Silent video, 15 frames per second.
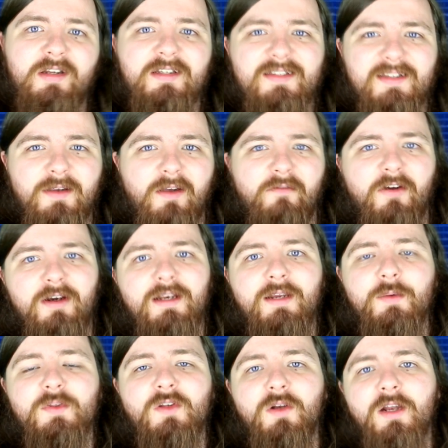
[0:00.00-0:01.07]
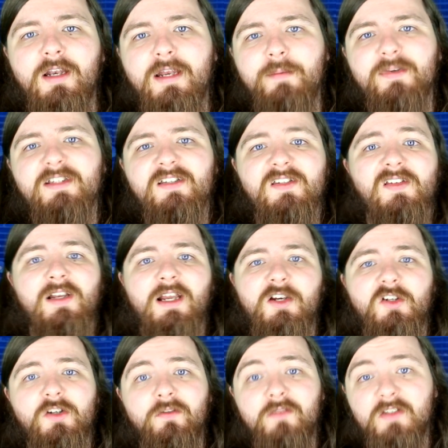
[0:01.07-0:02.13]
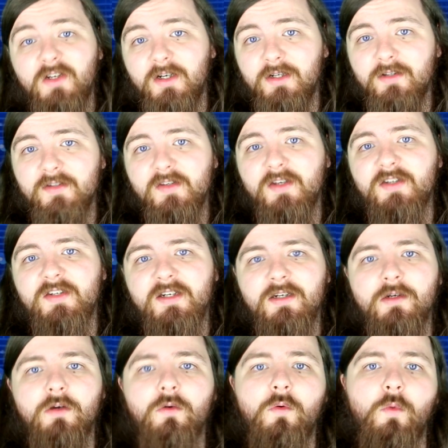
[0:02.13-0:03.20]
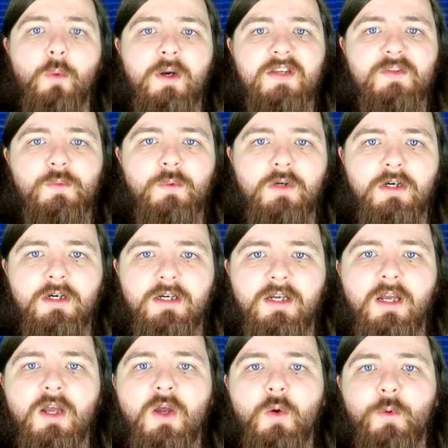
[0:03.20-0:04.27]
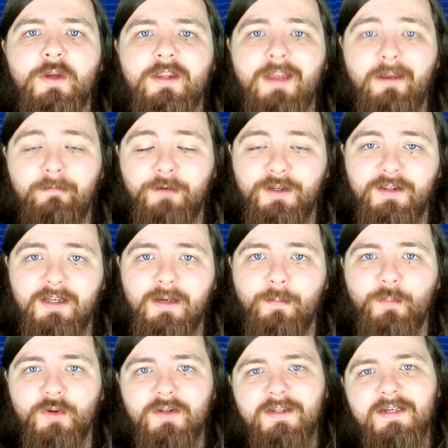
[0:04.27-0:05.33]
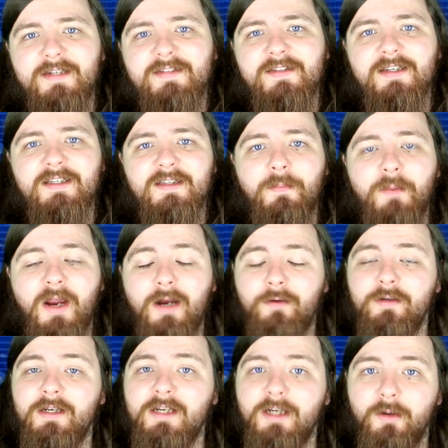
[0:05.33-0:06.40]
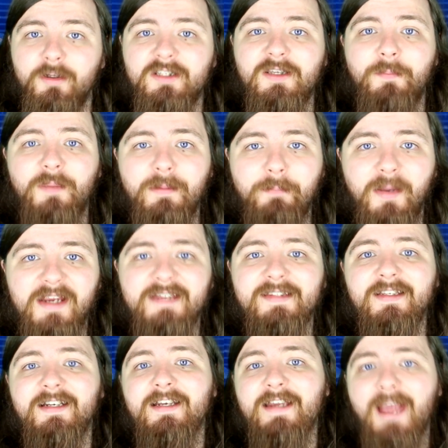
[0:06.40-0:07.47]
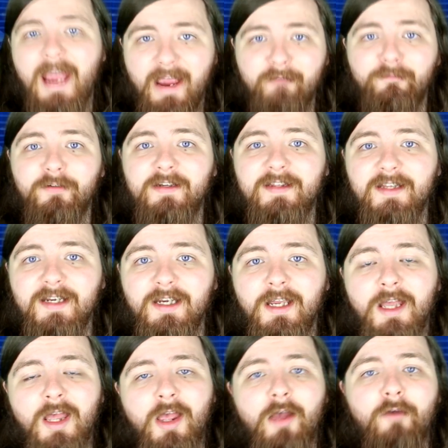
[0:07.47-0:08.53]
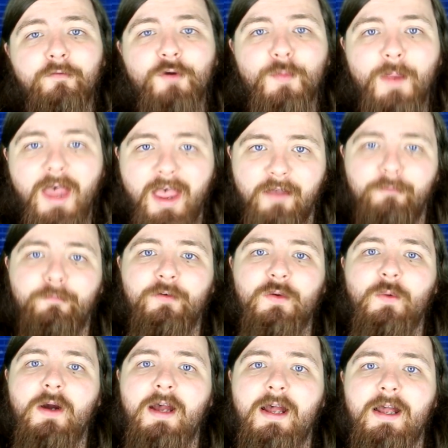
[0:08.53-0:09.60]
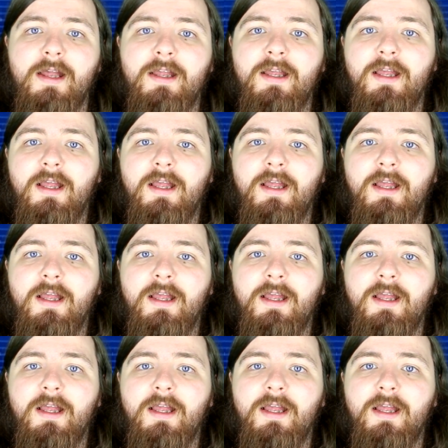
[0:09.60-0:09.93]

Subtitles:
but it was on a limited selection of titles and didn't always work with everything. But this is apparently going to be basically everything from everywhere,